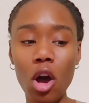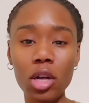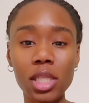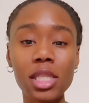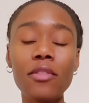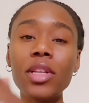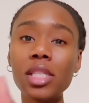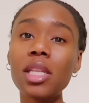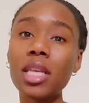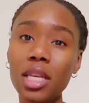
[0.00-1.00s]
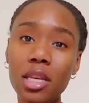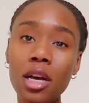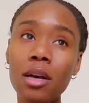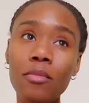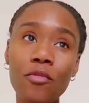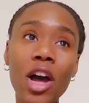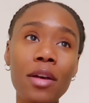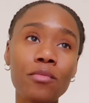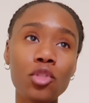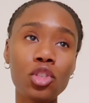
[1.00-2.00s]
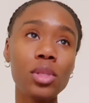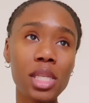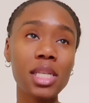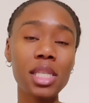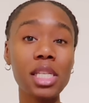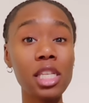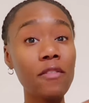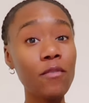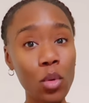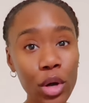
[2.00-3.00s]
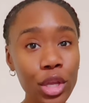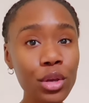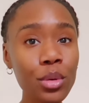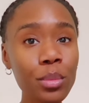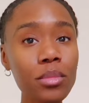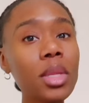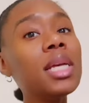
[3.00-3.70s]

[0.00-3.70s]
all the stuff into the 526 EZ for you,